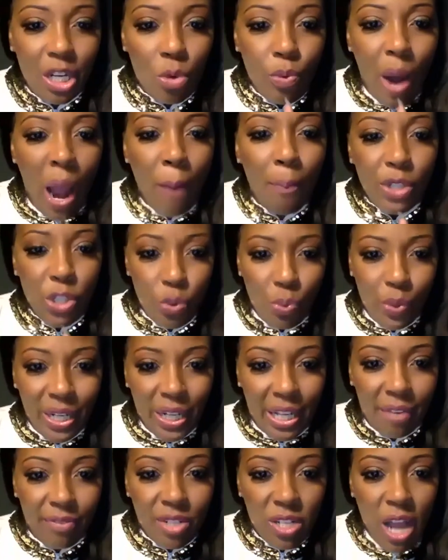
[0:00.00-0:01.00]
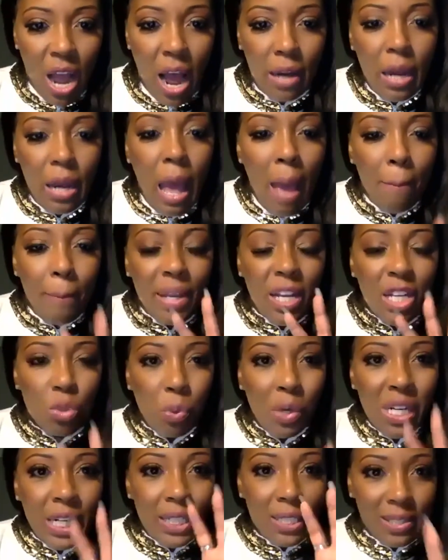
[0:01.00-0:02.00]
to grab what you want to give to God because
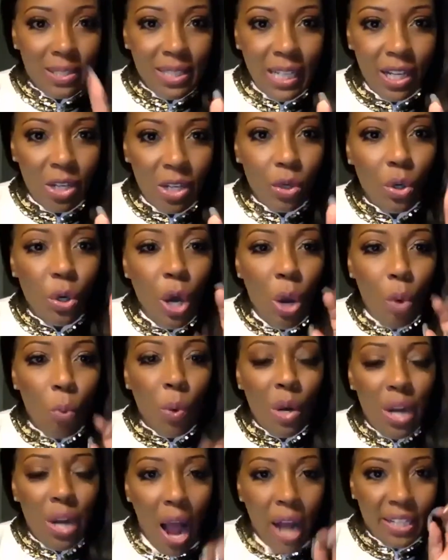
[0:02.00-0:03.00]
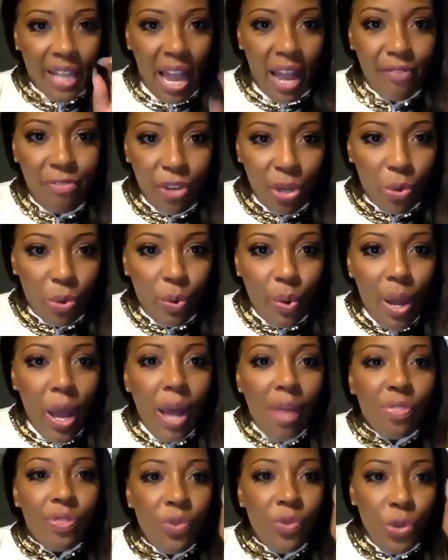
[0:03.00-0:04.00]
we're going to seal what God gave you.
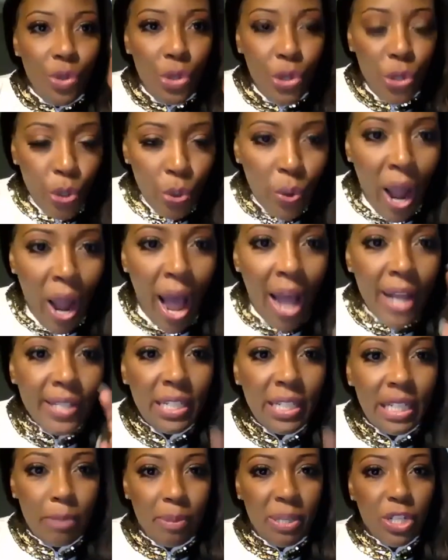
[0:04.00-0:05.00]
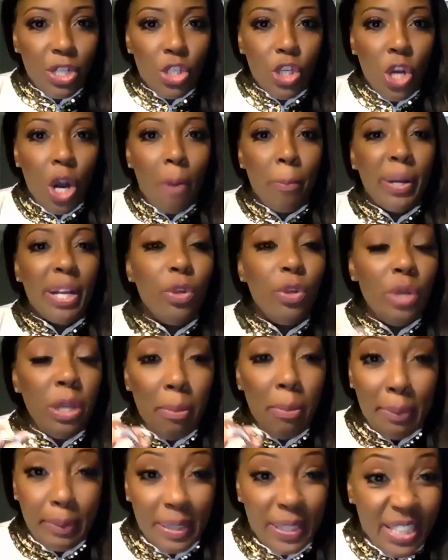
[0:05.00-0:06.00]
You guys need to be determined. You need
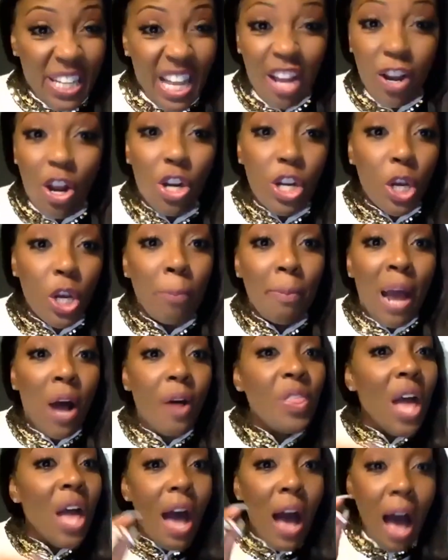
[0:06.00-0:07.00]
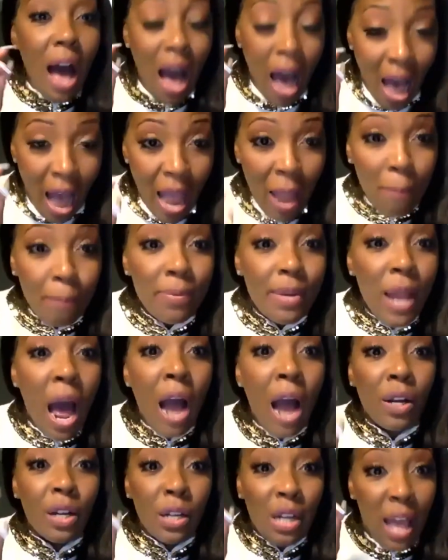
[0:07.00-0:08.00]
to be able to say it out of your mouth. I am
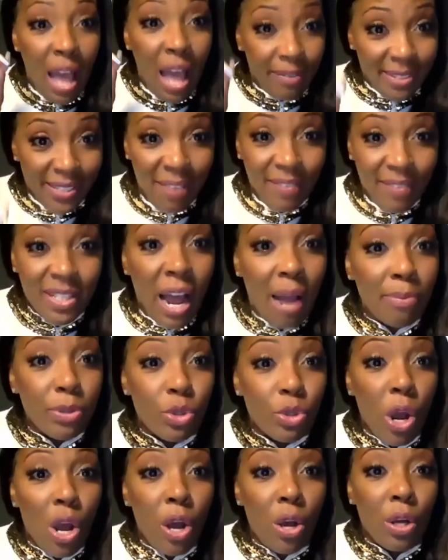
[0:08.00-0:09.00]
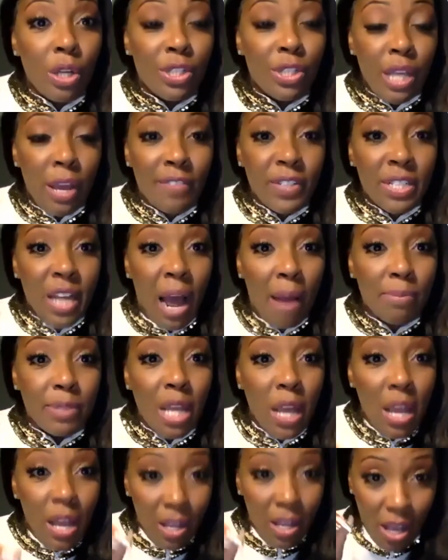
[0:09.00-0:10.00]
not going to have seven times strong, seven times
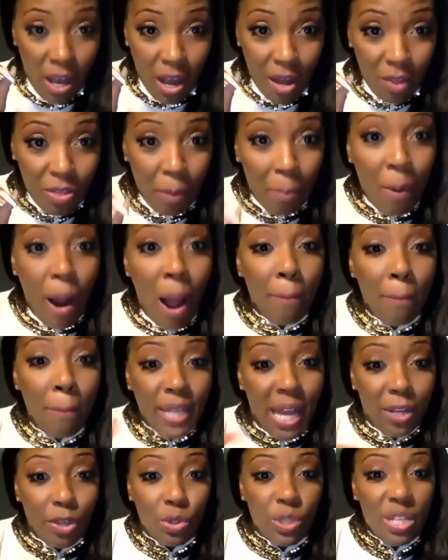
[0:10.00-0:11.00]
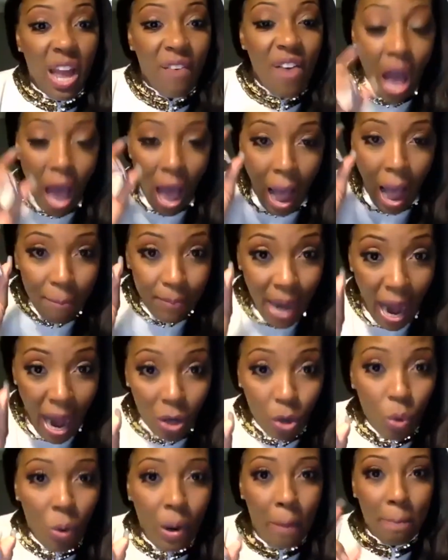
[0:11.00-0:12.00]
uh, the problems I used to have. I'm
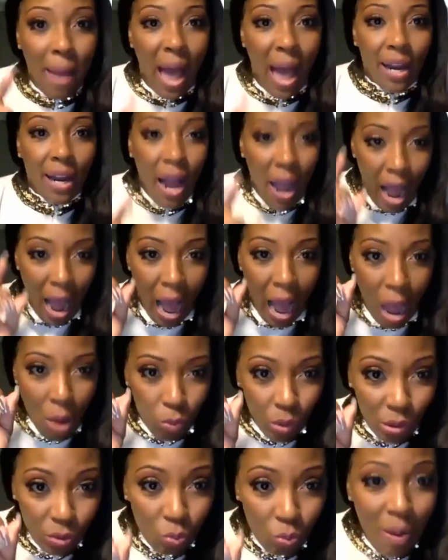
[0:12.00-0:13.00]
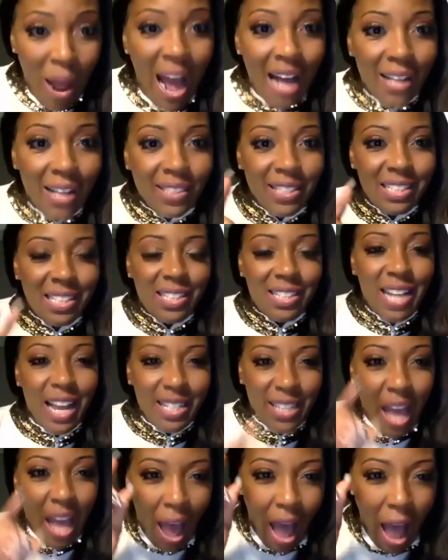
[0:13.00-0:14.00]
not going back. I will pass these
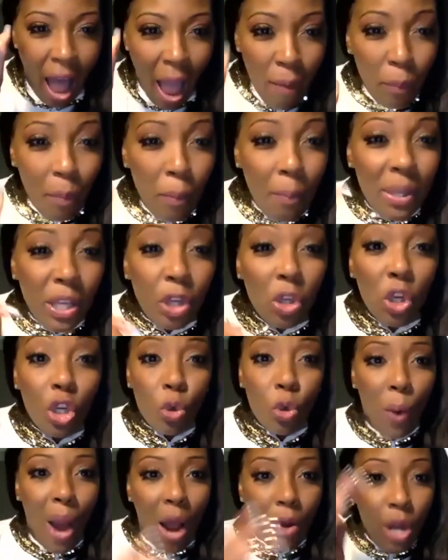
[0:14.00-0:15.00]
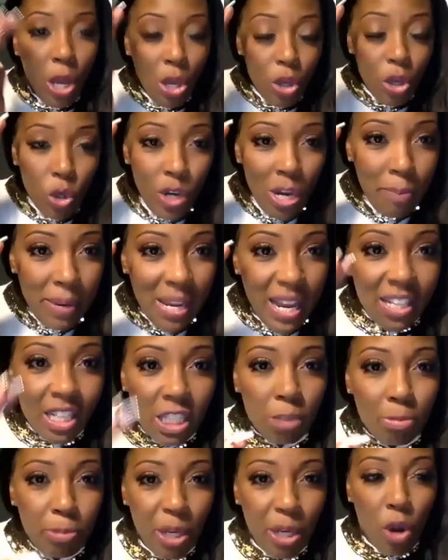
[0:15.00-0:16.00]
tests. I will be good ground. You need to begin to
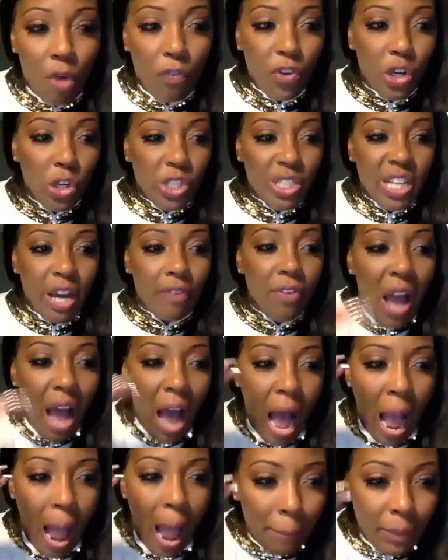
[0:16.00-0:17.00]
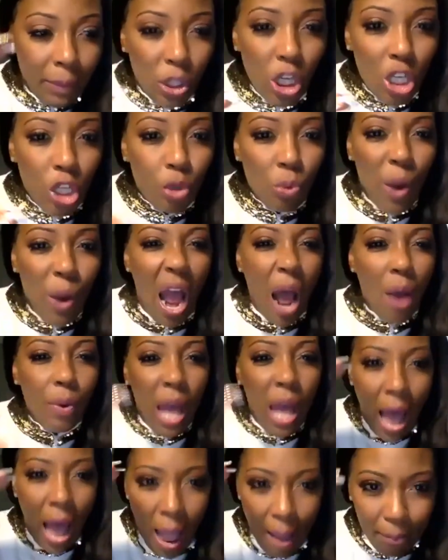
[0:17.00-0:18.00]
speak over yourself. I'm good ground.
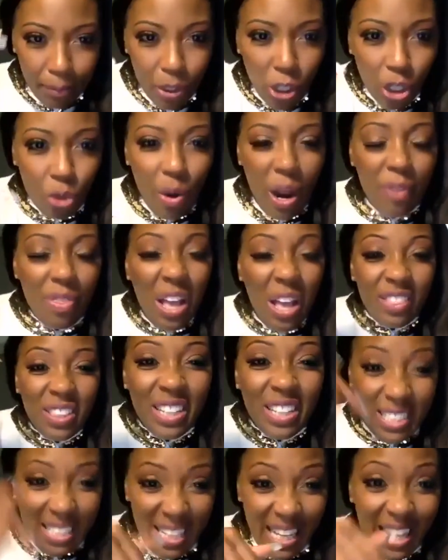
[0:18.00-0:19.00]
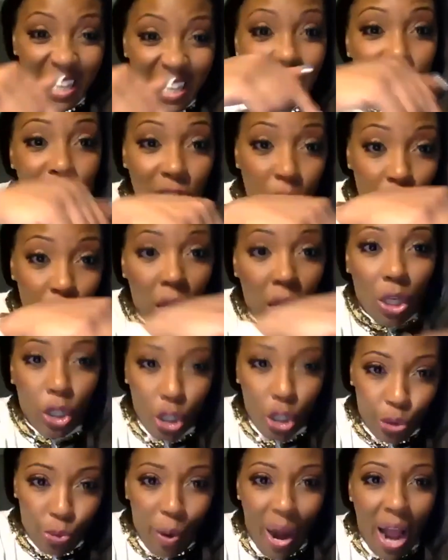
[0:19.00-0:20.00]
I'm good ground. seed is sown on
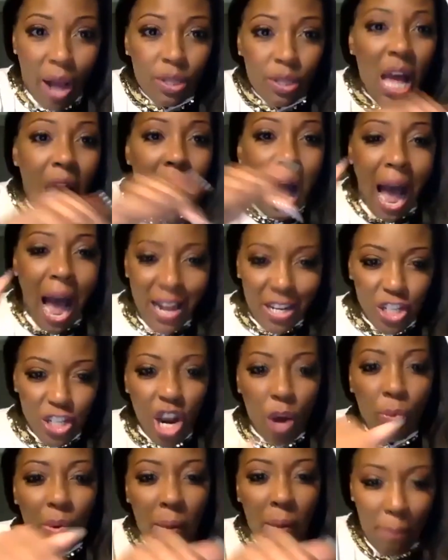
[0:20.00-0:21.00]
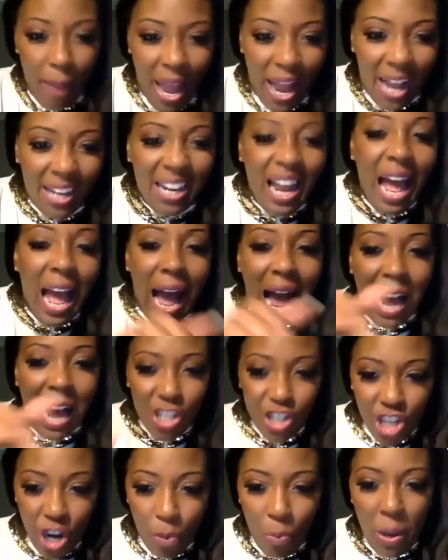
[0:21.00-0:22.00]
good grounds. I shall remain. I
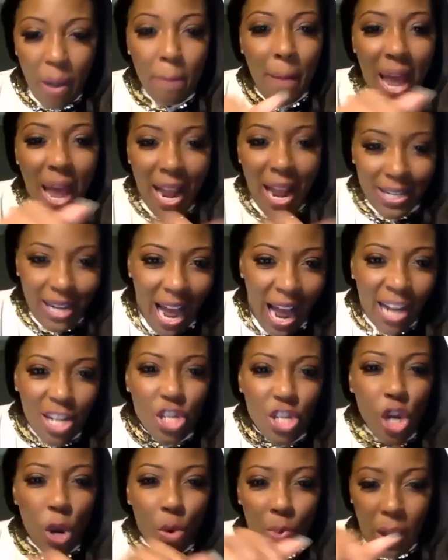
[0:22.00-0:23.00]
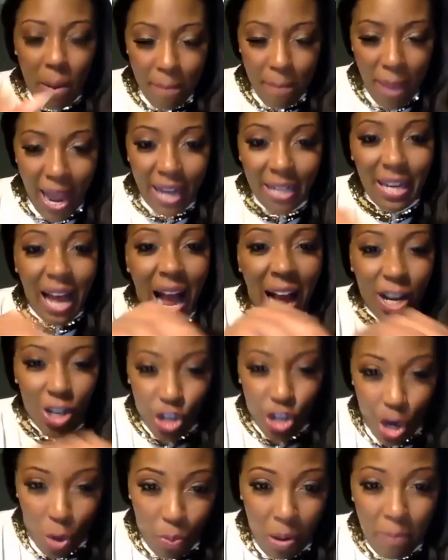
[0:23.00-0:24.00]
shall remain. I shall remain. I
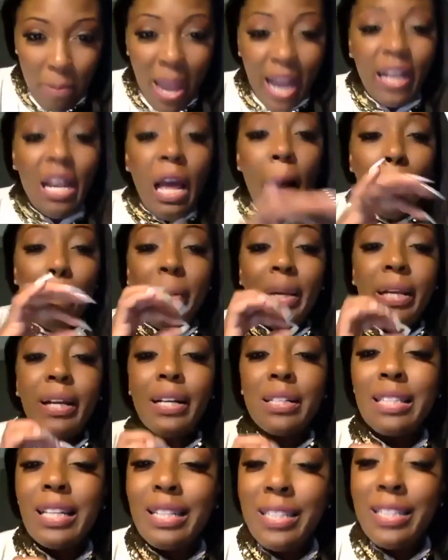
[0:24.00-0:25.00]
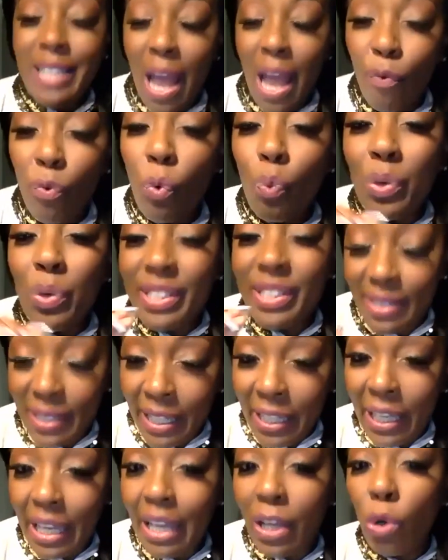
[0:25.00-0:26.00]
shall remain because the devil was
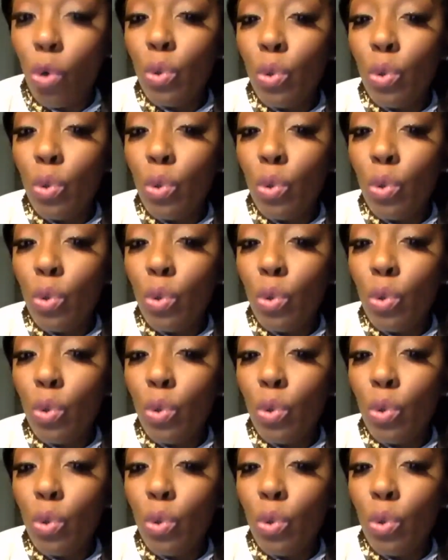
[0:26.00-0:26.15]
seeking